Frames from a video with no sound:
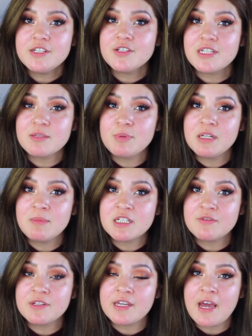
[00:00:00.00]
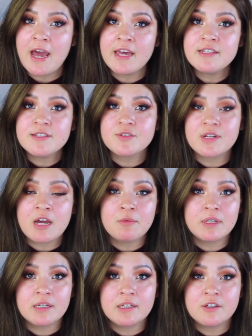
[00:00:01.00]
so that's pretty much for the eyes. So now
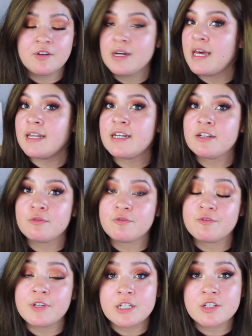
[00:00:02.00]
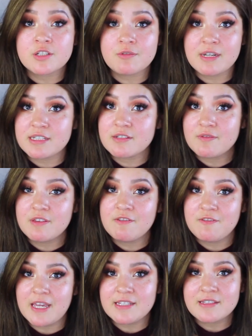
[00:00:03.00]
we're gonna go ahead and finish the rest of the
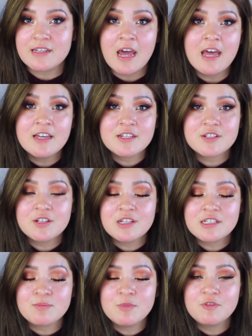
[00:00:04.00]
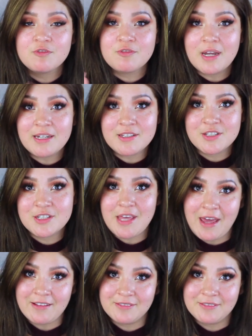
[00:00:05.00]
face. So let's move right into that. For